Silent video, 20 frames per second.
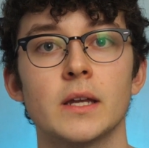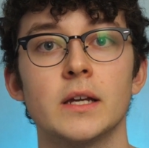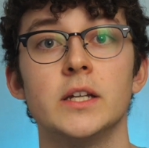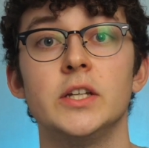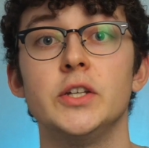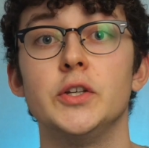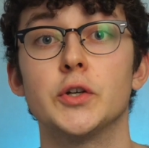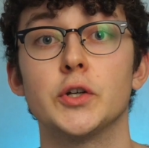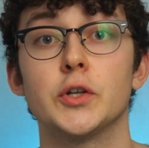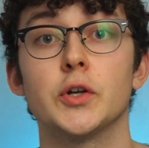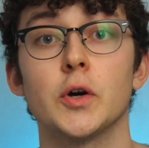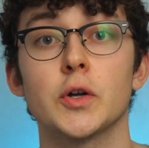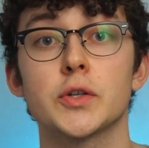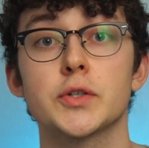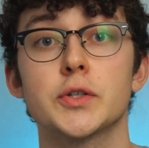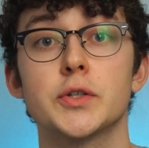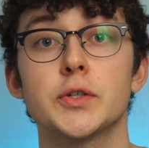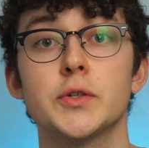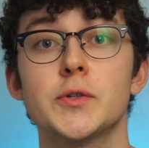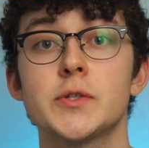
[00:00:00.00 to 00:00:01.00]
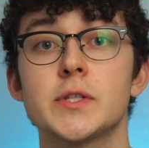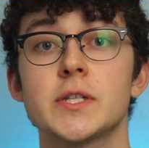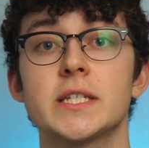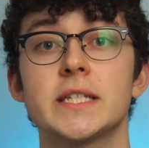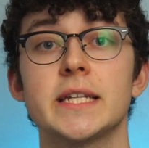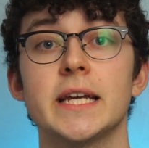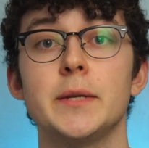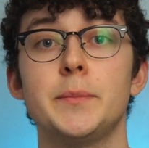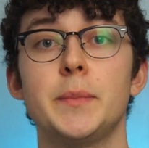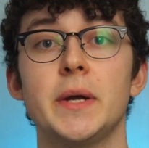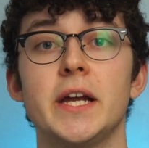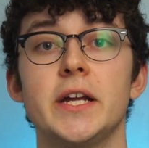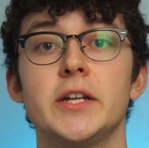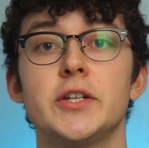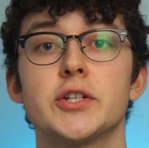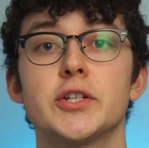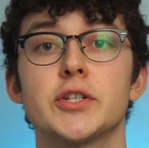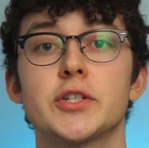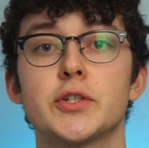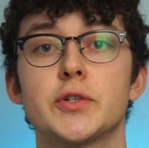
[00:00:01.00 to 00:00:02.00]
You could also use the state
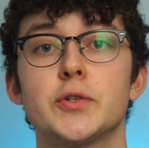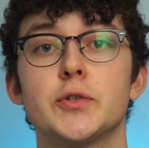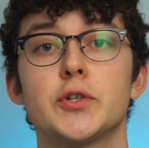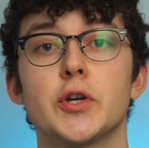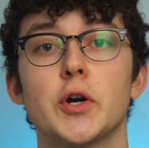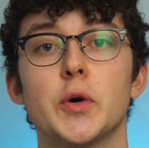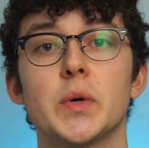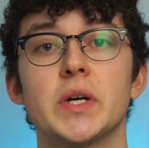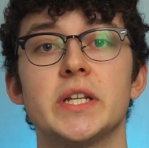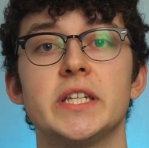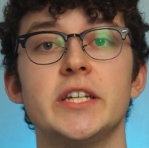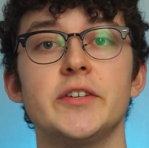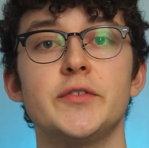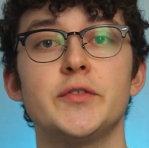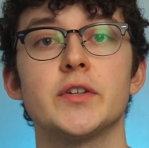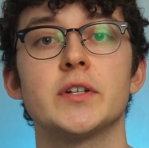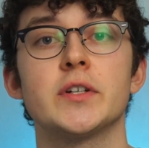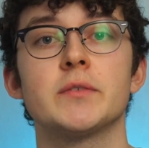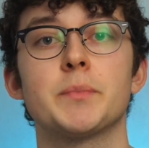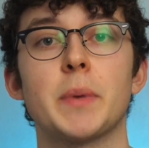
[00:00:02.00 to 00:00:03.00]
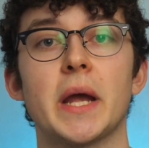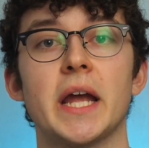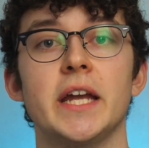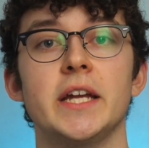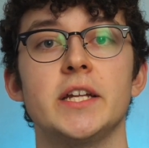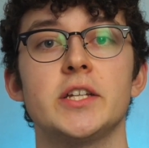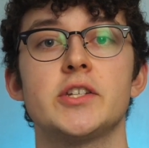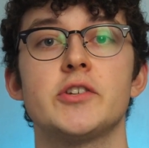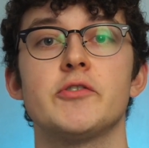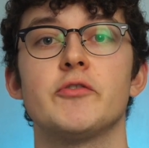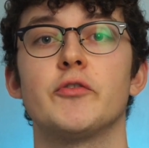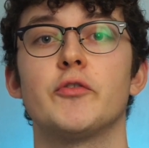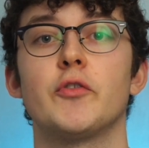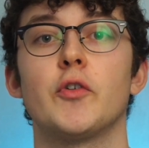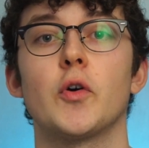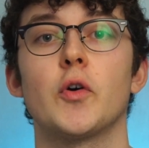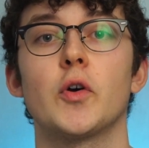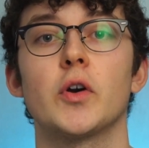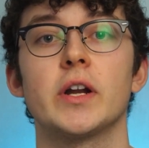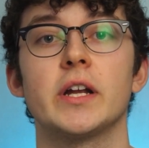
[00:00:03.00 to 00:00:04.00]
pages to show a different page
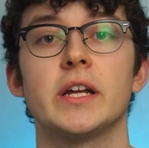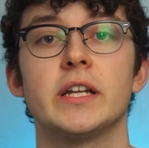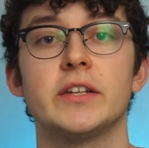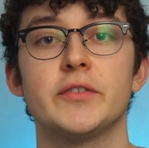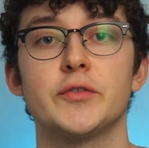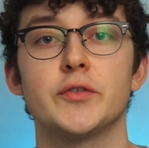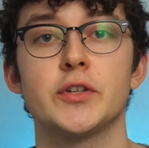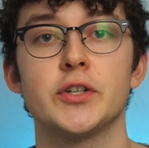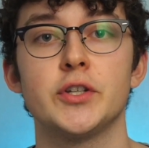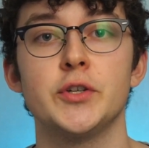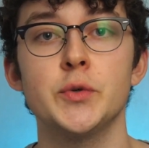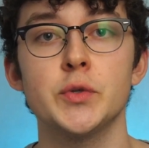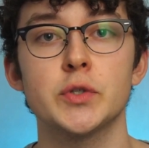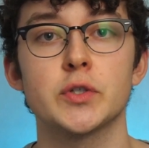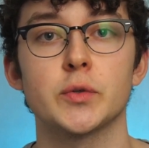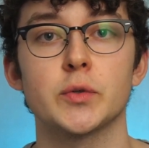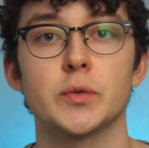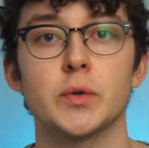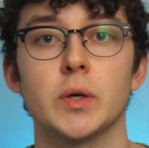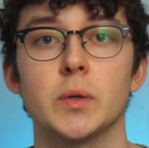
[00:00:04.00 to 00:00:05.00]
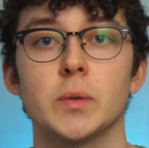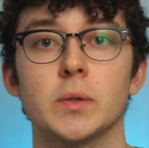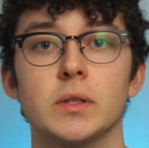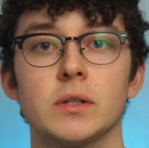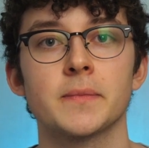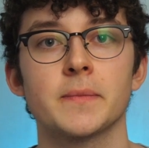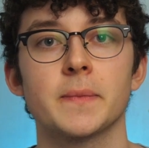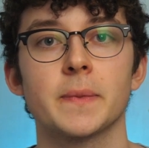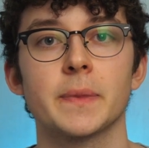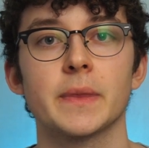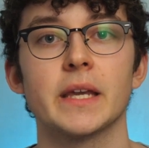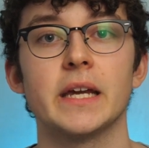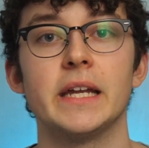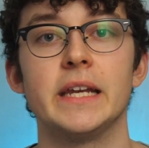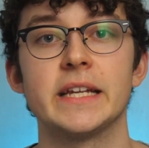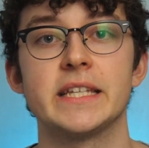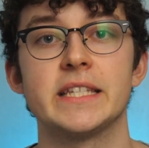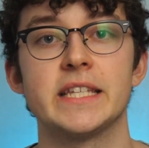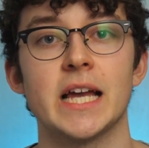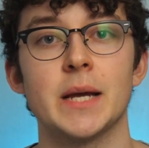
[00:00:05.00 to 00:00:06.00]
for a different user role. An
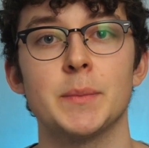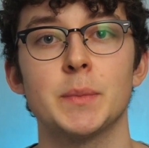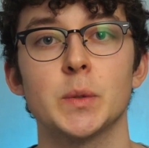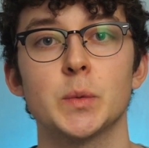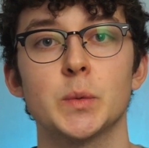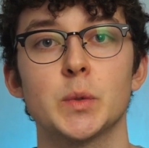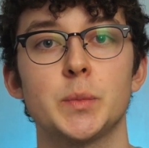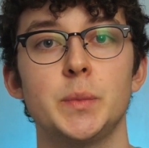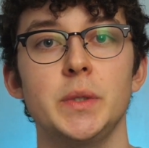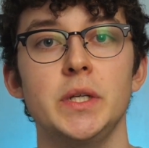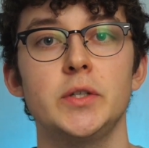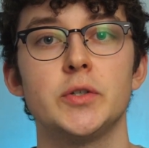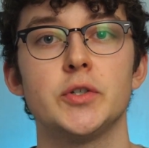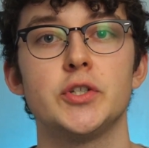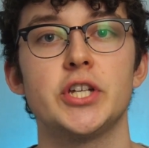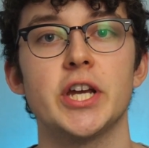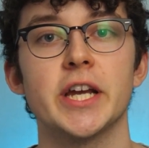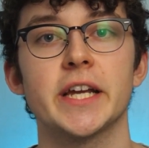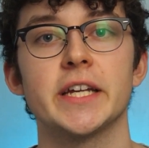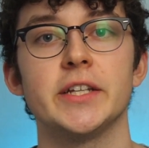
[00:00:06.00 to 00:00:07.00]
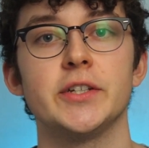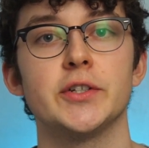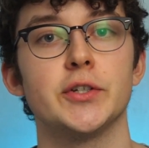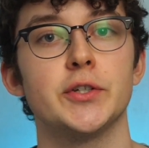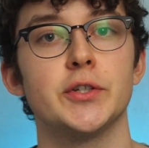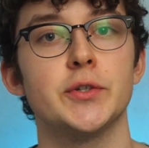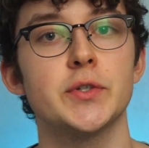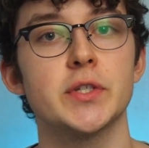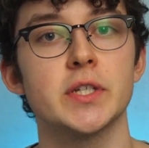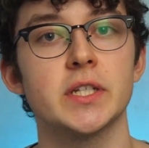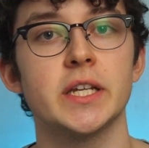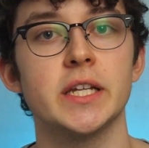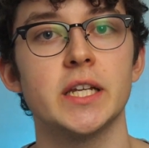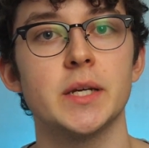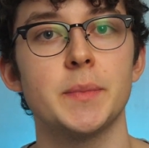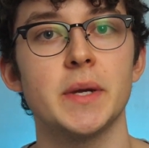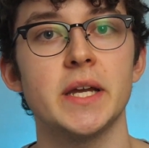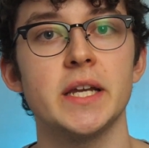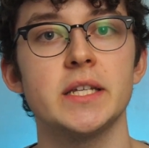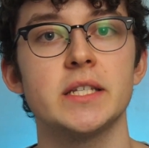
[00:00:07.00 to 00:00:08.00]
example would be to check in your user
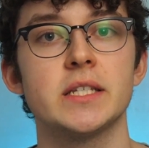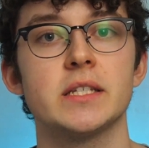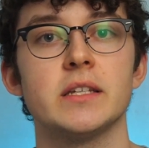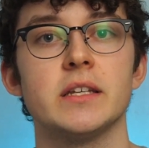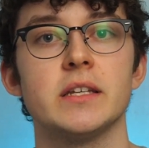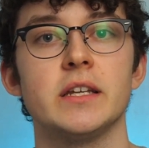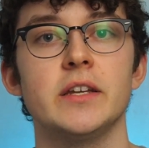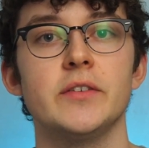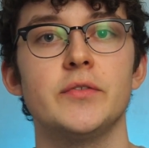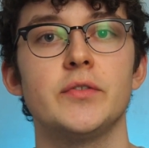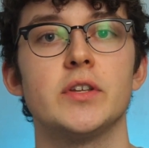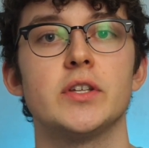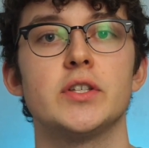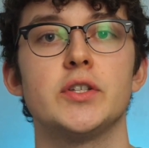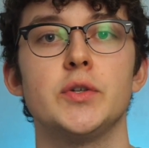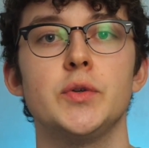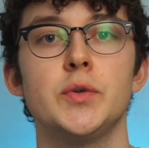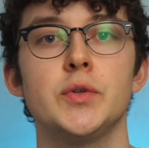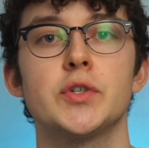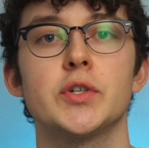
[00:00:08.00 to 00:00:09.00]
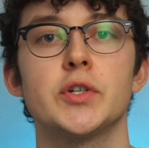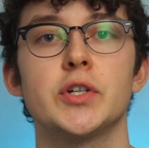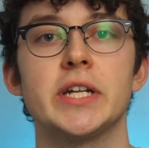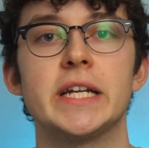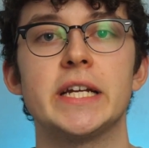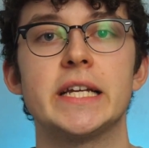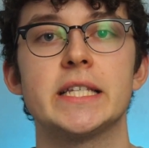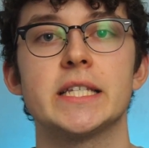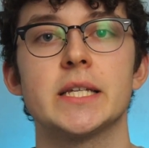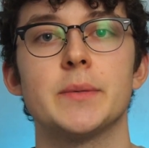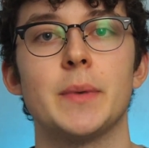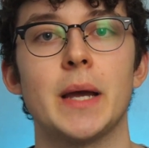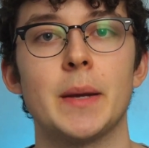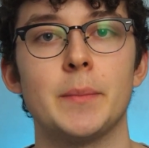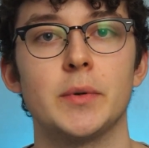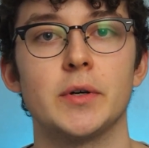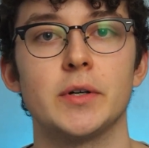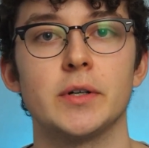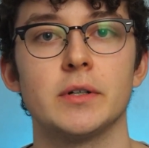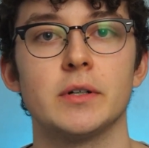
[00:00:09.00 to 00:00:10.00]
database if this user is a
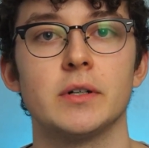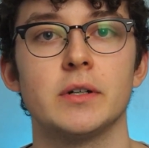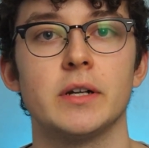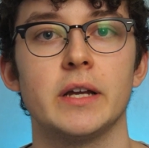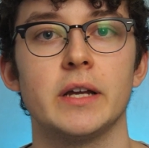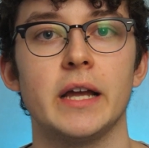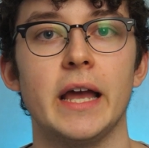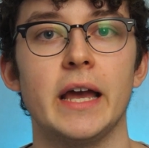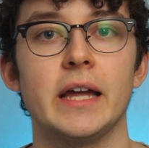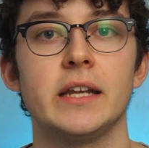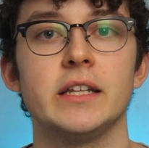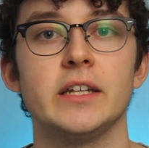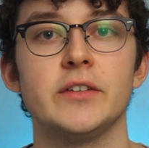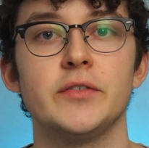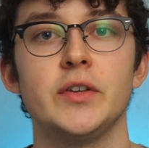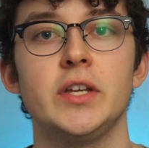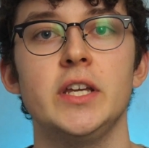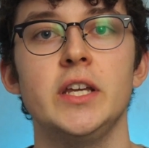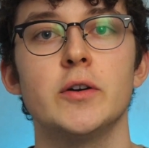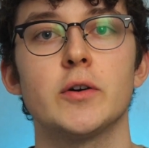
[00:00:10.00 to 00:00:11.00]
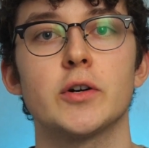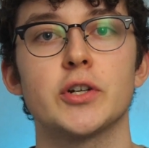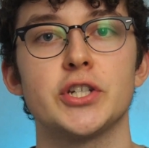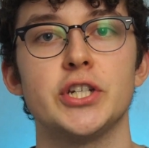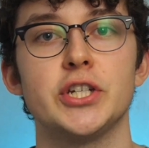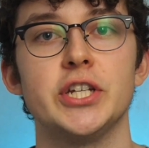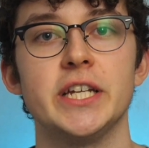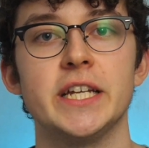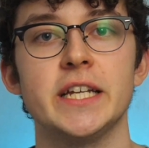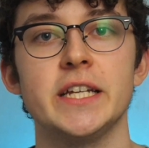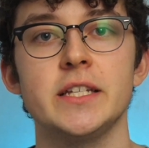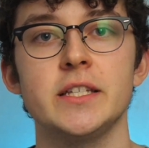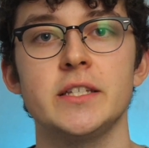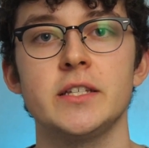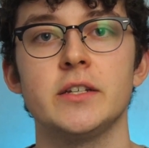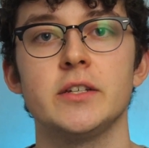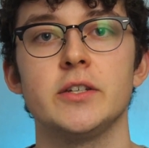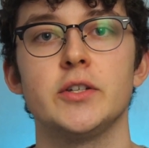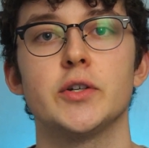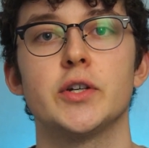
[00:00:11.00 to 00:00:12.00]
member. And if he or she is,
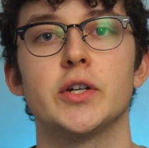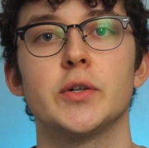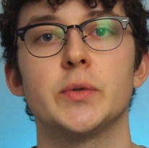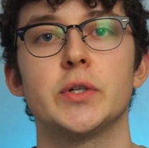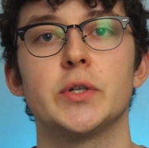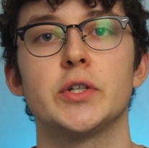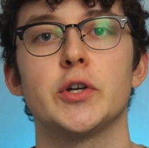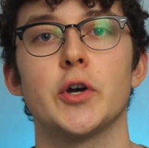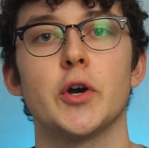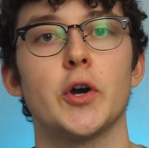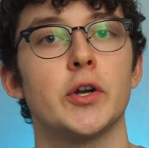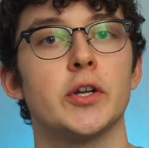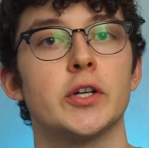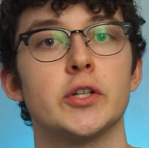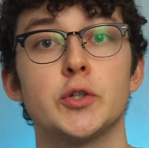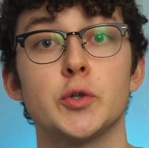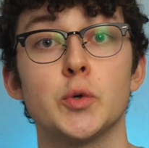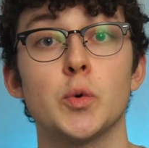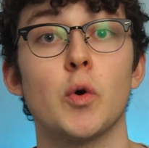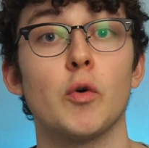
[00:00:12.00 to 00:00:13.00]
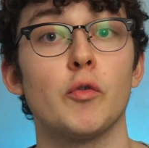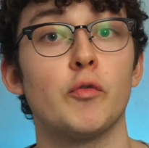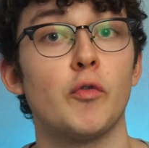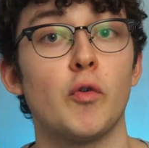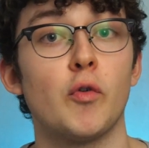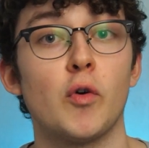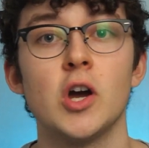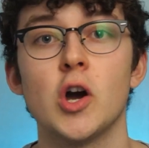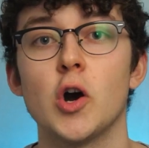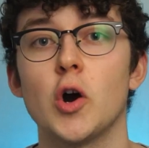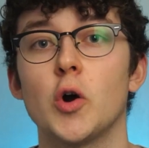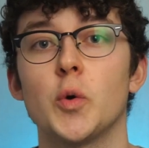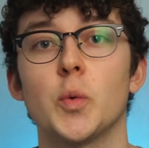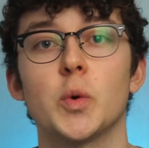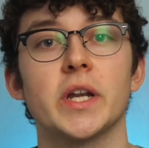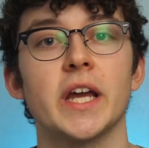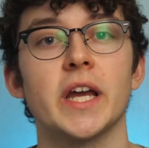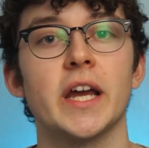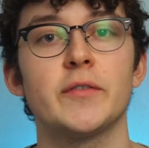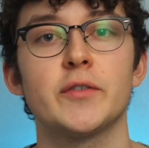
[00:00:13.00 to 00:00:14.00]
you can return a 204 or
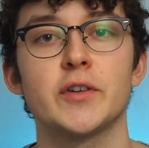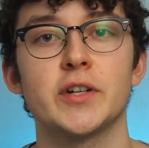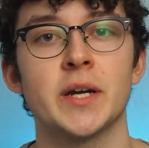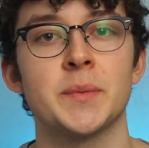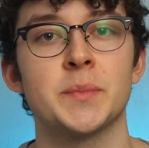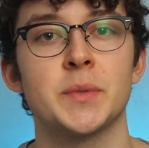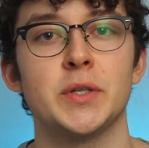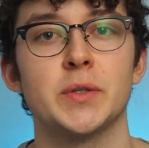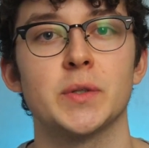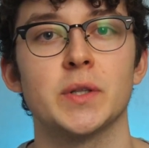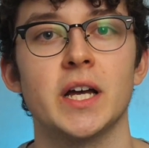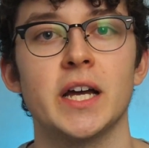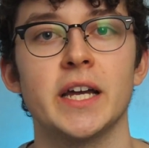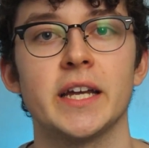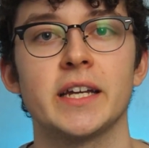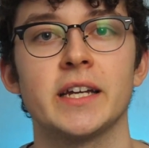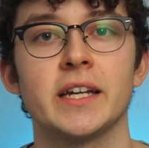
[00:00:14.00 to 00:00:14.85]
whatever number you like.